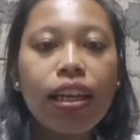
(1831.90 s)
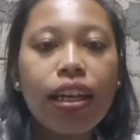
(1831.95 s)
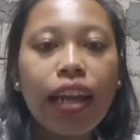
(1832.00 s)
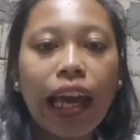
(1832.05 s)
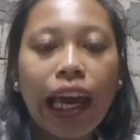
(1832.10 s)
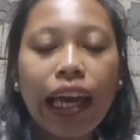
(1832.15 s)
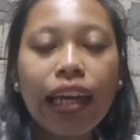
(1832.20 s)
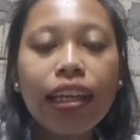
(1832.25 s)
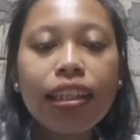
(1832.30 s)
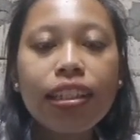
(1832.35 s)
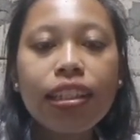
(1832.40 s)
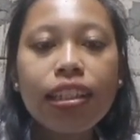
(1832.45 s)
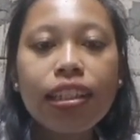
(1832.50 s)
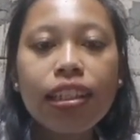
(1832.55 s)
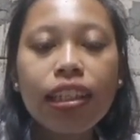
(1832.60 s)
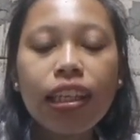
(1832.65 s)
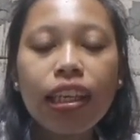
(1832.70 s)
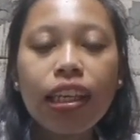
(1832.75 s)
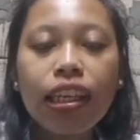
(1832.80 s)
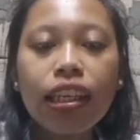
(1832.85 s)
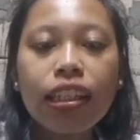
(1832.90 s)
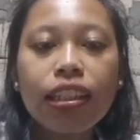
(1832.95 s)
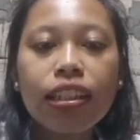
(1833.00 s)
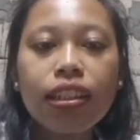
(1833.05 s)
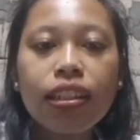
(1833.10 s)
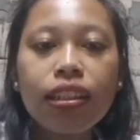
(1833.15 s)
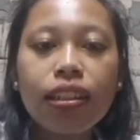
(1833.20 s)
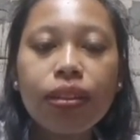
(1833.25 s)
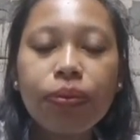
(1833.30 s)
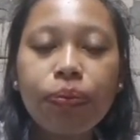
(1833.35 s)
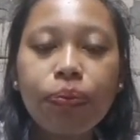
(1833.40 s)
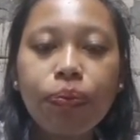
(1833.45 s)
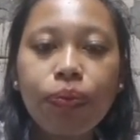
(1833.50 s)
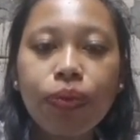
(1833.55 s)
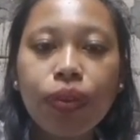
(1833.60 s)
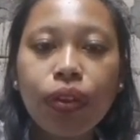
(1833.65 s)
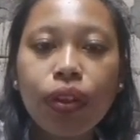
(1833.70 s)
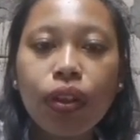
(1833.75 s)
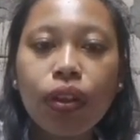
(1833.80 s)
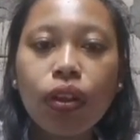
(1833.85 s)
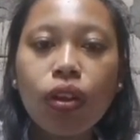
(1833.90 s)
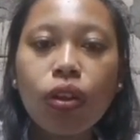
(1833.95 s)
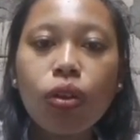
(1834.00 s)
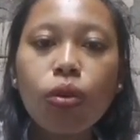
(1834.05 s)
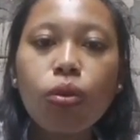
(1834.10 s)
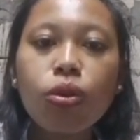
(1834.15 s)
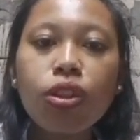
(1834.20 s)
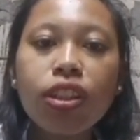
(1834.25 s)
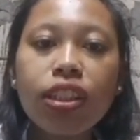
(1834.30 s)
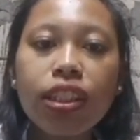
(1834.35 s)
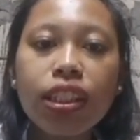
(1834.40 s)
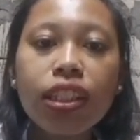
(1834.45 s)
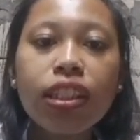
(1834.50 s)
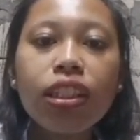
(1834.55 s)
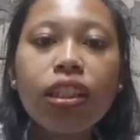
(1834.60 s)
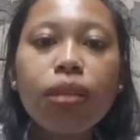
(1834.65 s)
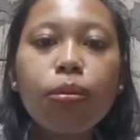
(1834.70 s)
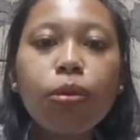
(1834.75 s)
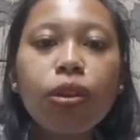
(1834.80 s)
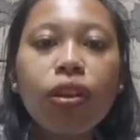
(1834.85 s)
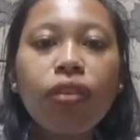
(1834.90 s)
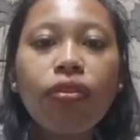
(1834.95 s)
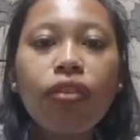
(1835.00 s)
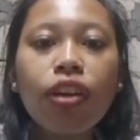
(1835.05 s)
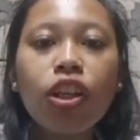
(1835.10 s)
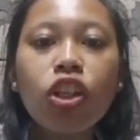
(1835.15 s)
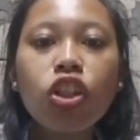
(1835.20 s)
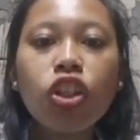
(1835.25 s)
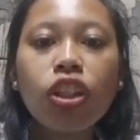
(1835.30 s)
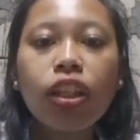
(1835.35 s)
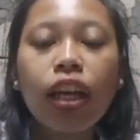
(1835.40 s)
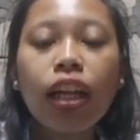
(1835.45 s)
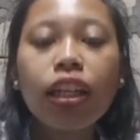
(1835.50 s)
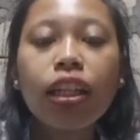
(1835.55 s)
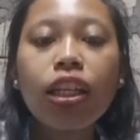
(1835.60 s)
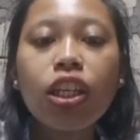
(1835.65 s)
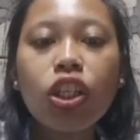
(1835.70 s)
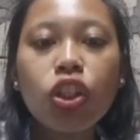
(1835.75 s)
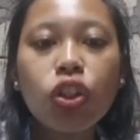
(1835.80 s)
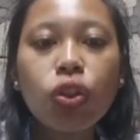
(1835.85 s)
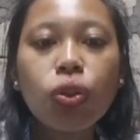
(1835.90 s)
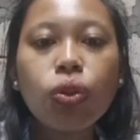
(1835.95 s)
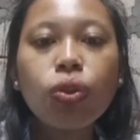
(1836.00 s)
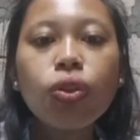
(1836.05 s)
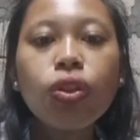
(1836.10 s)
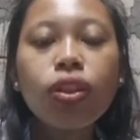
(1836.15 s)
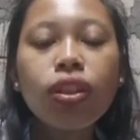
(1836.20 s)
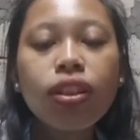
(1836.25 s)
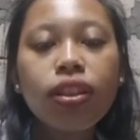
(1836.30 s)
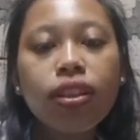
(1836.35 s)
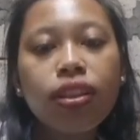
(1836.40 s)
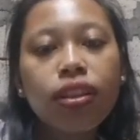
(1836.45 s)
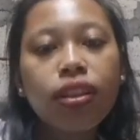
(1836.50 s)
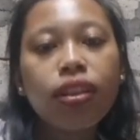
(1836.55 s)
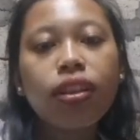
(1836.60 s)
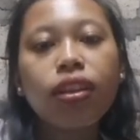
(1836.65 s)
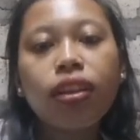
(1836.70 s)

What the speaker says: Next is consider motivational issues.